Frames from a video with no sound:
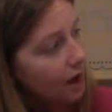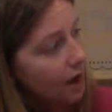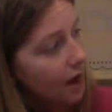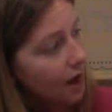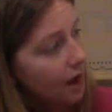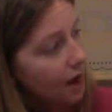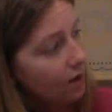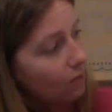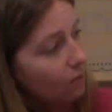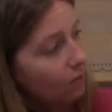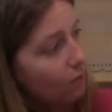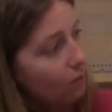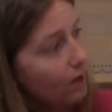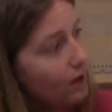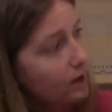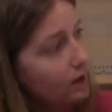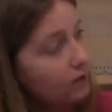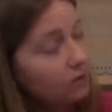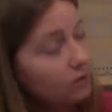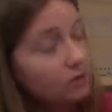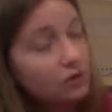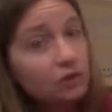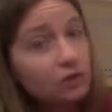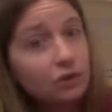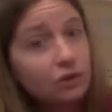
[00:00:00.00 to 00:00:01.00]
And when
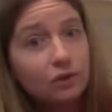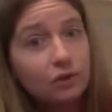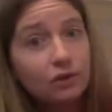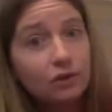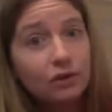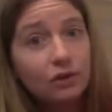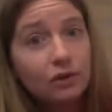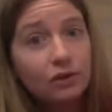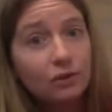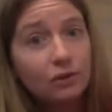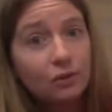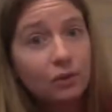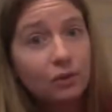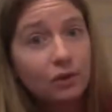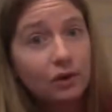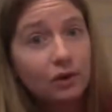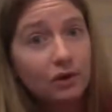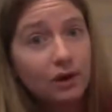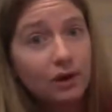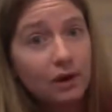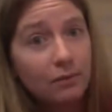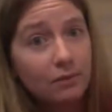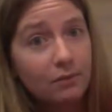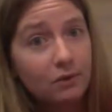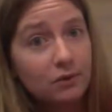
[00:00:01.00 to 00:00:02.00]
you turn your
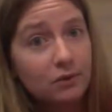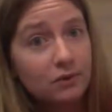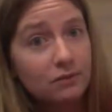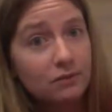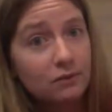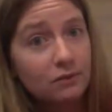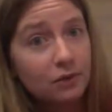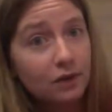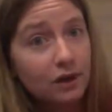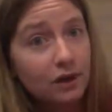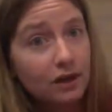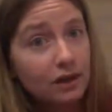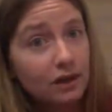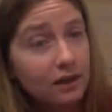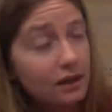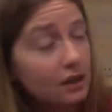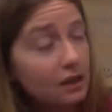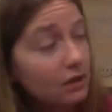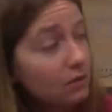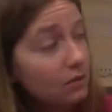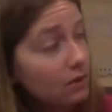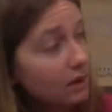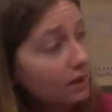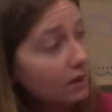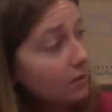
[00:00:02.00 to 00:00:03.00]
numbers vertically,
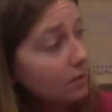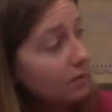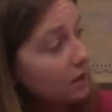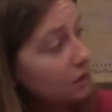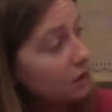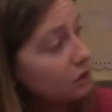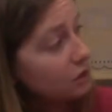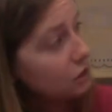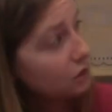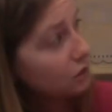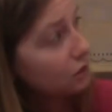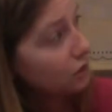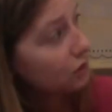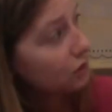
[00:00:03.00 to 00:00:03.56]
you want to make sure